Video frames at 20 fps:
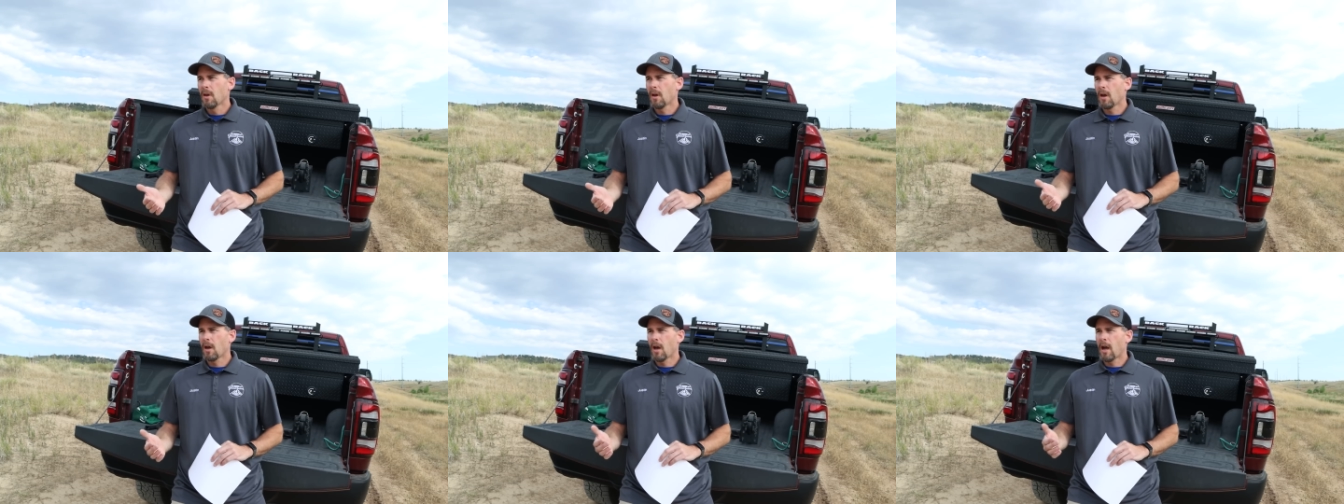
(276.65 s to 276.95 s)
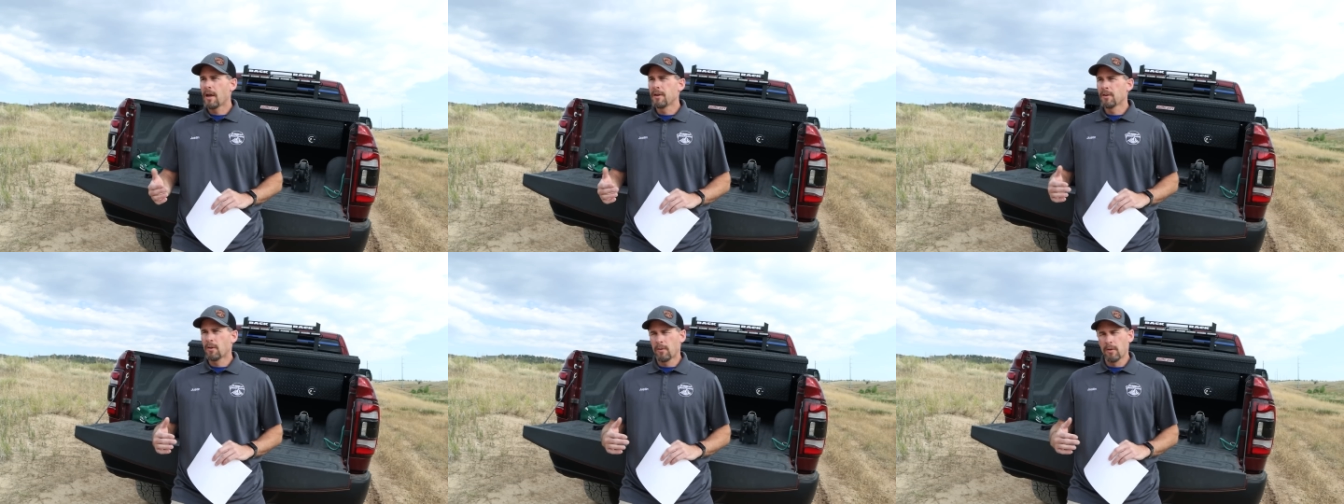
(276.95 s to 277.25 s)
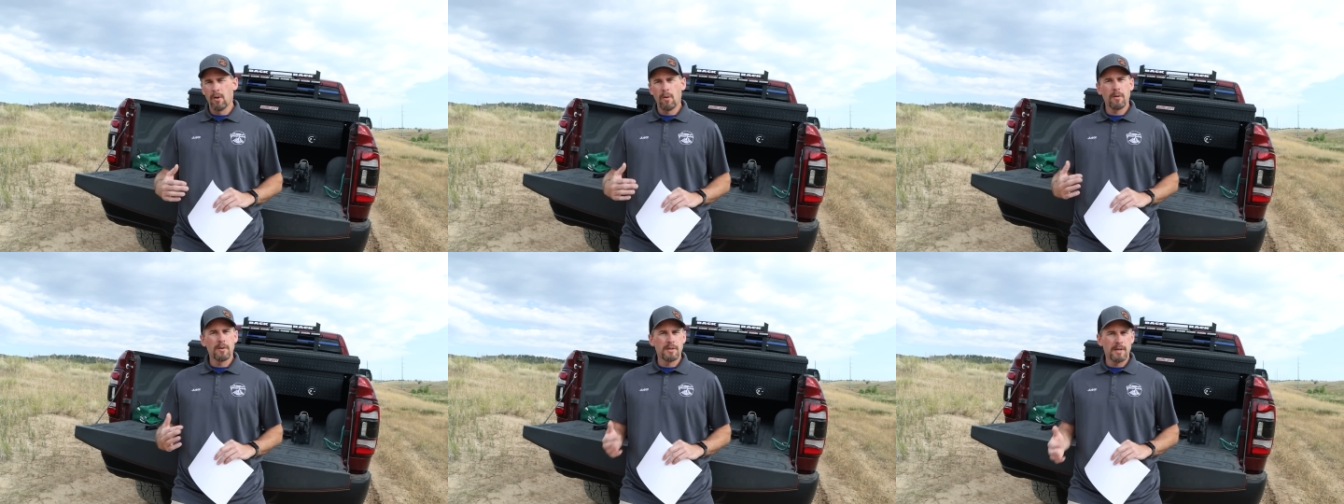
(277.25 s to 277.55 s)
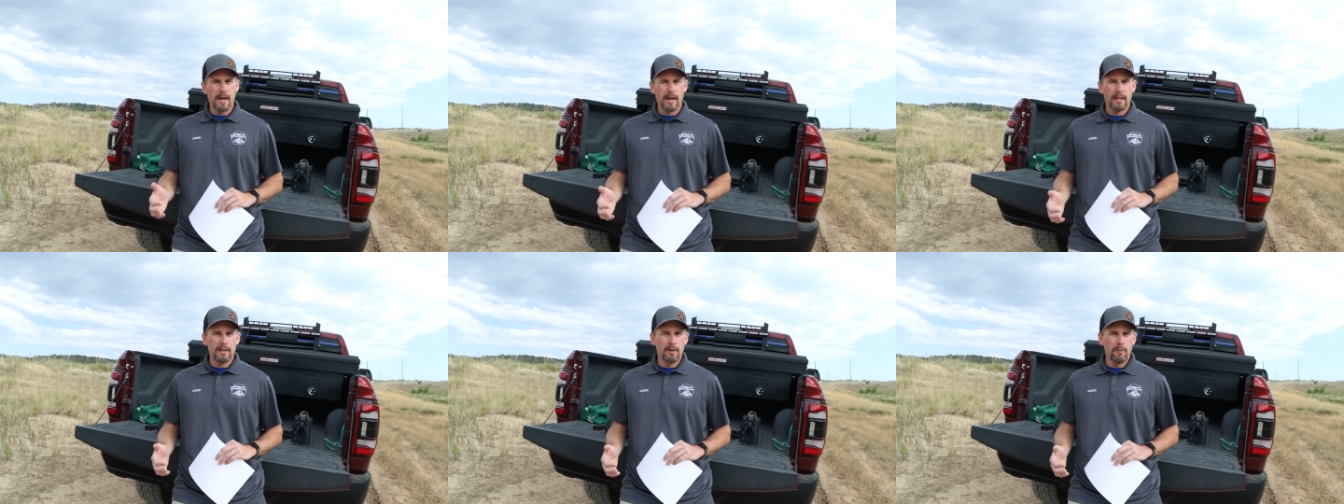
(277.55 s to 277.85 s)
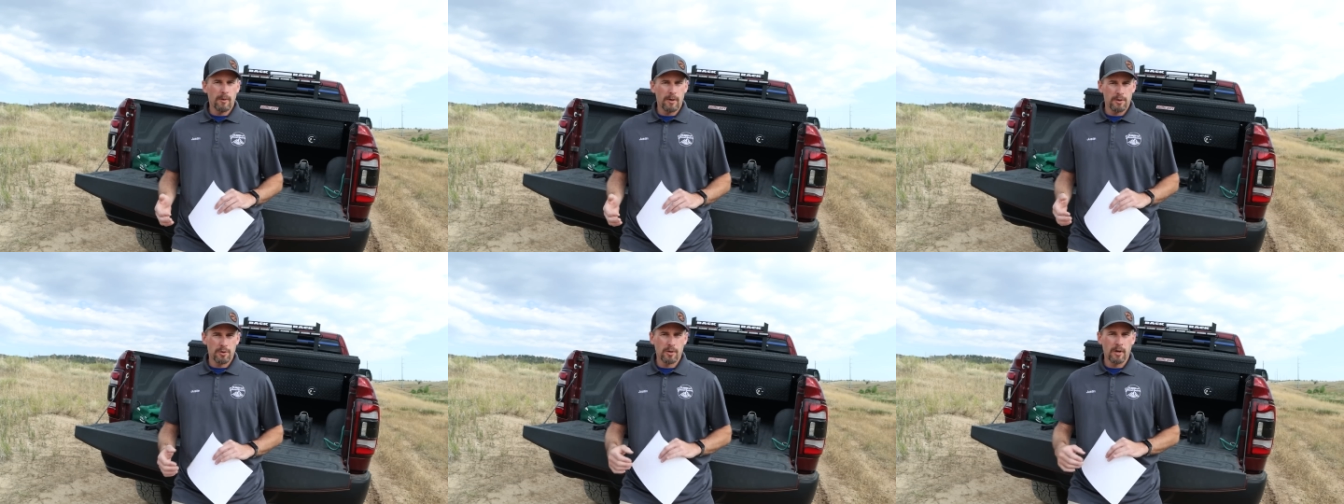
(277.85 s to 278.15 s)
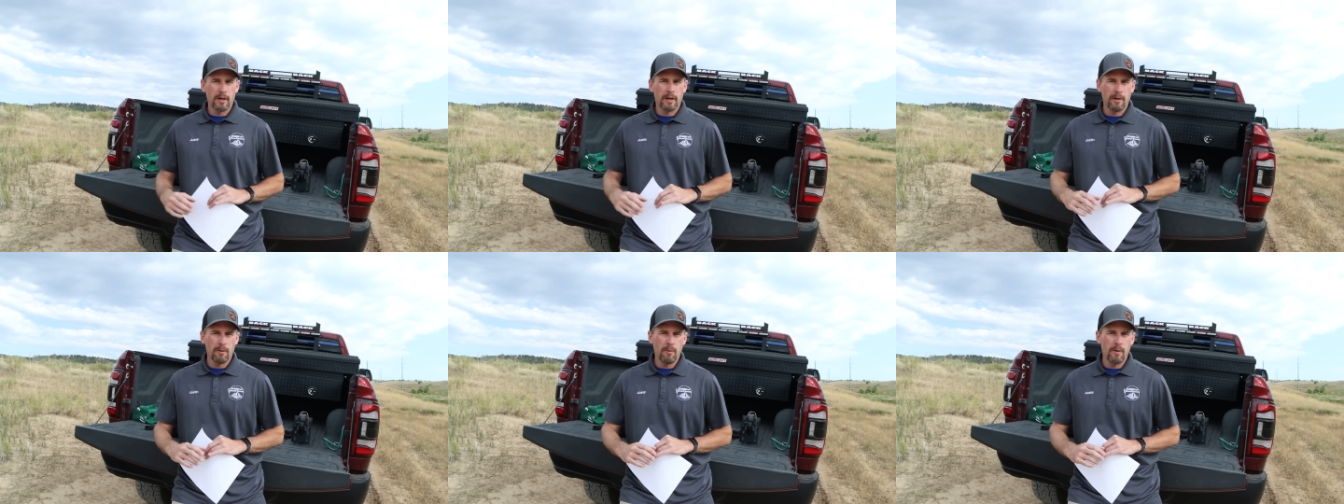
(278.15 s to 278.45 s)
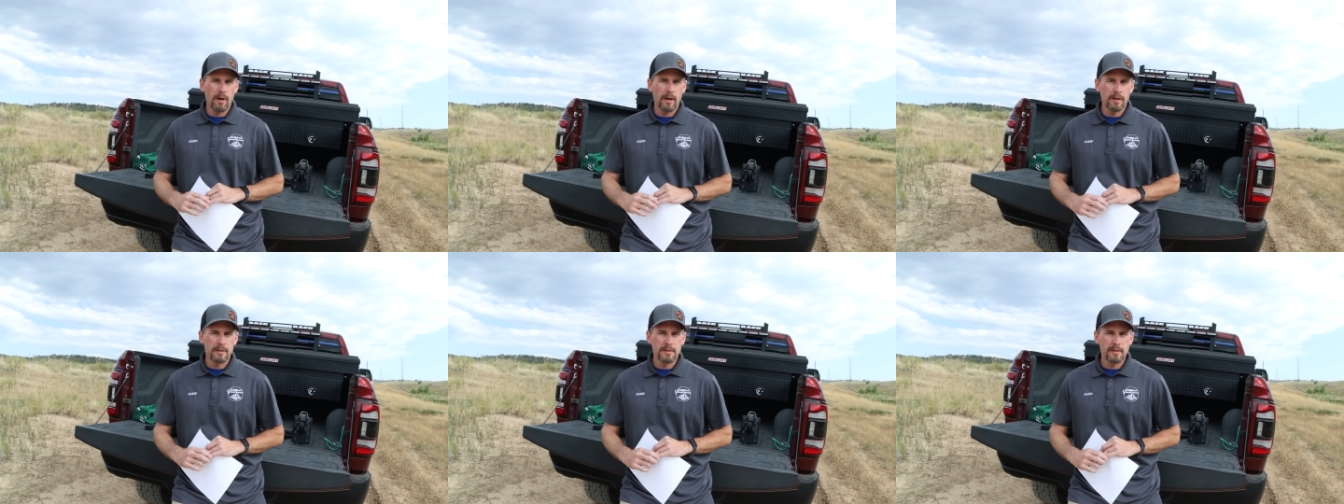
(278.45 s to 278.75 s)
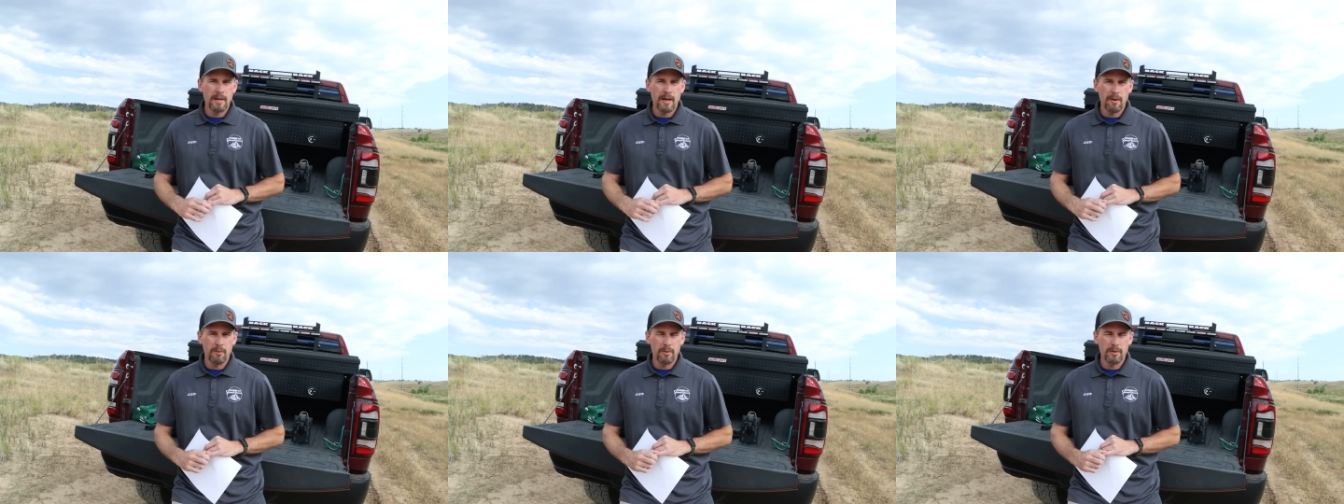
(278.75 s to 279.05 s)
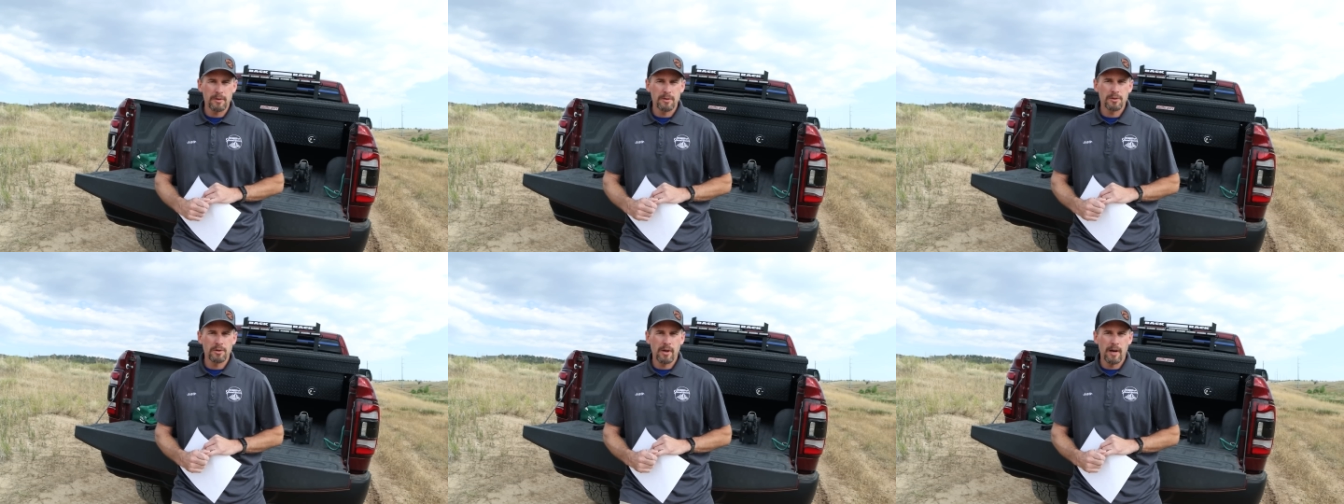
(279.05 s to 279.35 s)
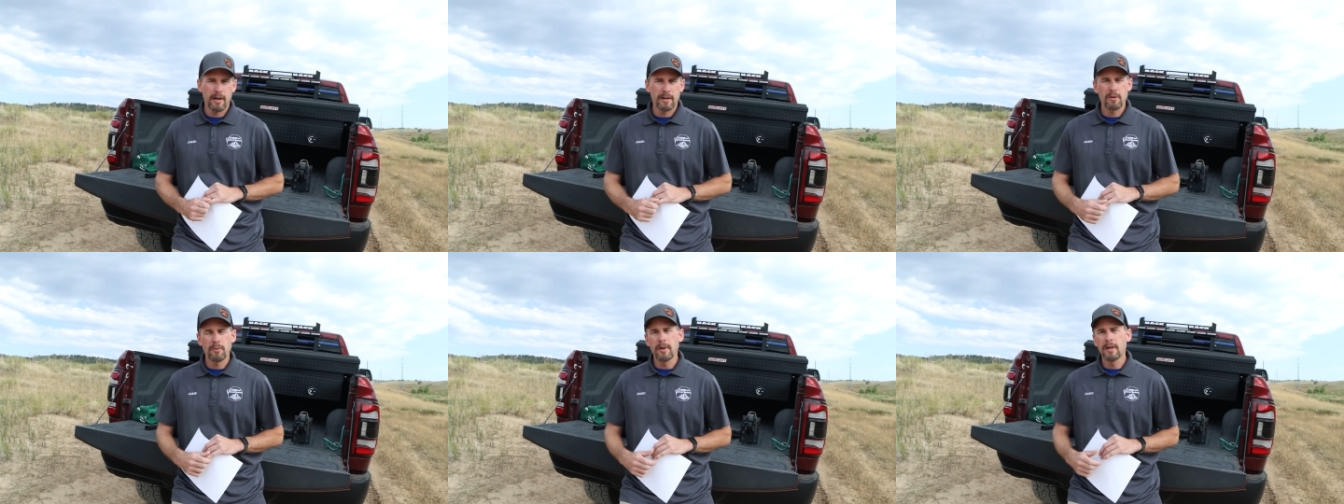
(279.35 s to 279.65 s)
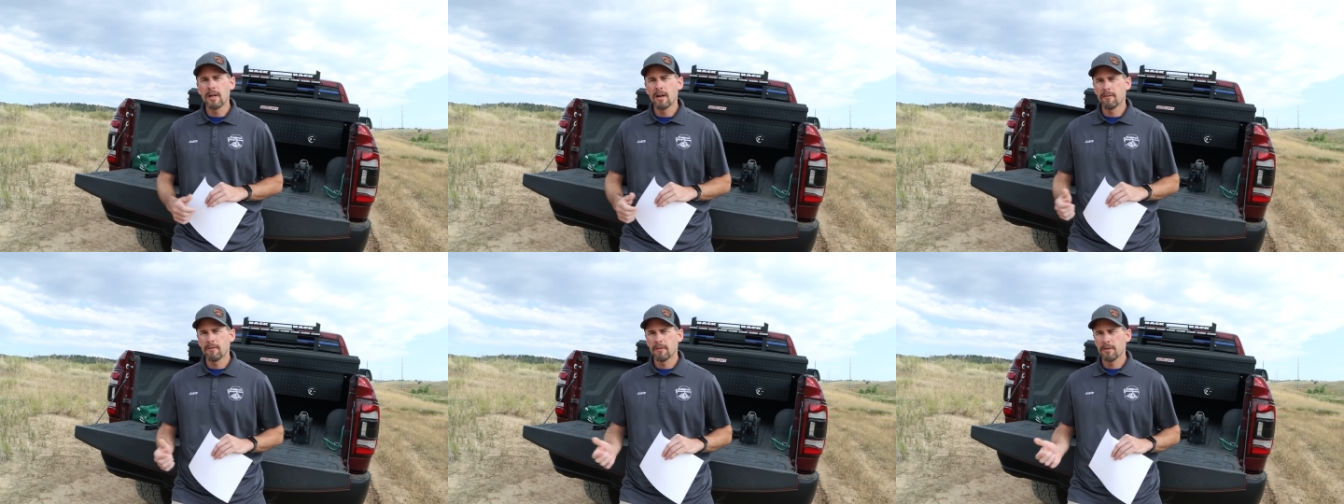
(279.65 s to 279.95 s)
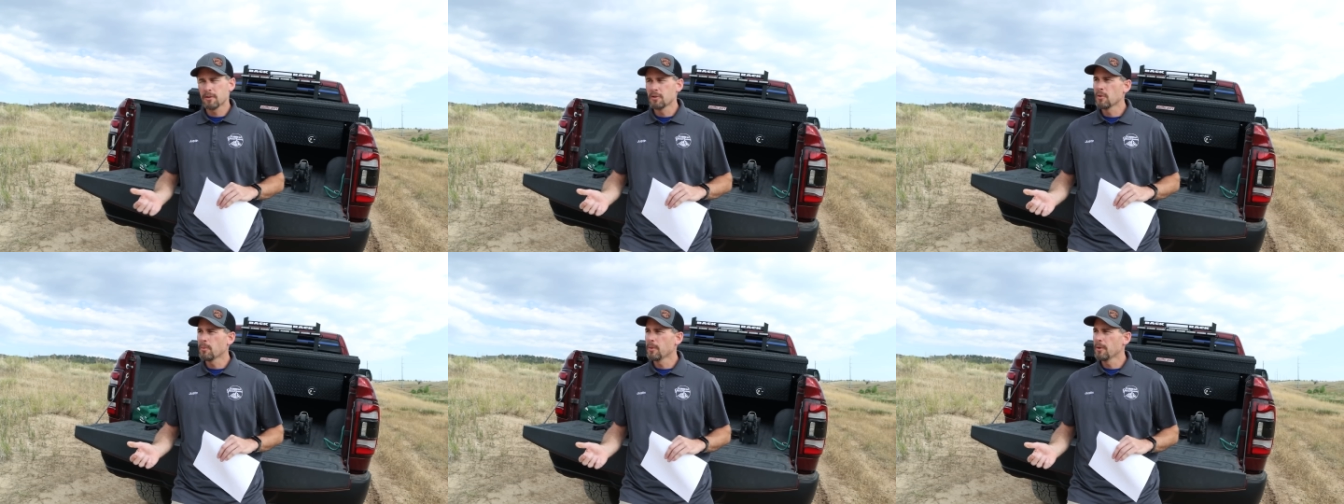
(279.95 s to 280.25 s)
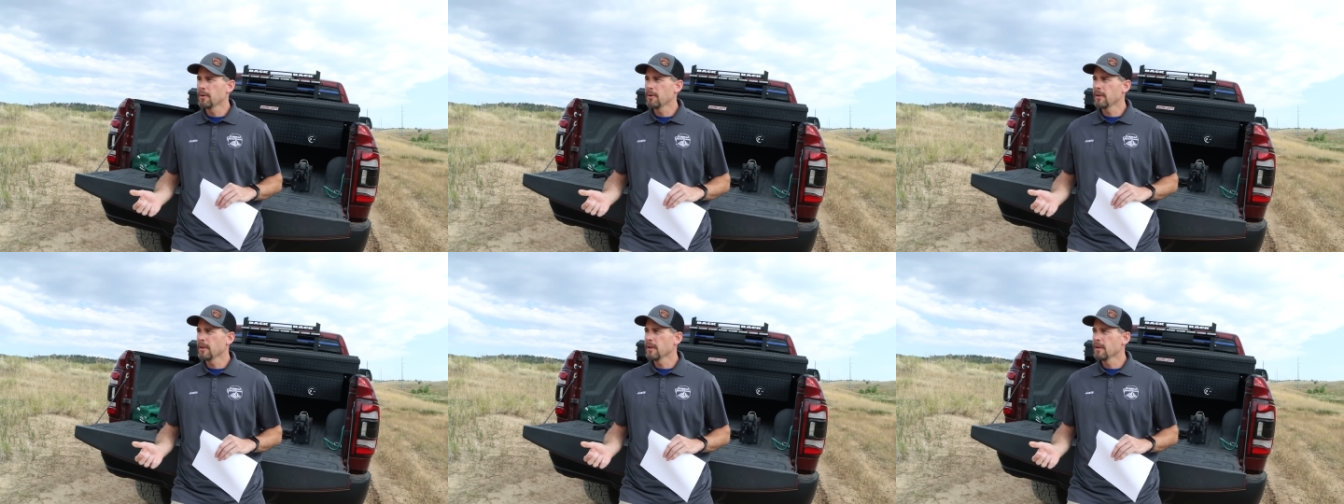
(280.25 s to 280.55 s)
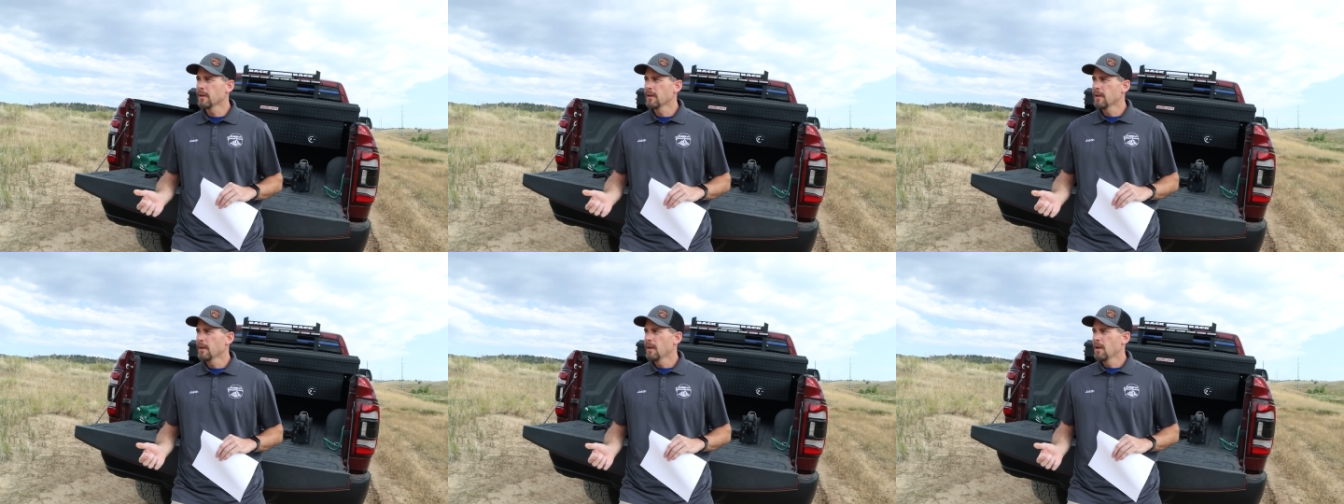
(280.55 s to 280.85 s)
I don't know exactly what truck it was that was trying to recover the Super Duty,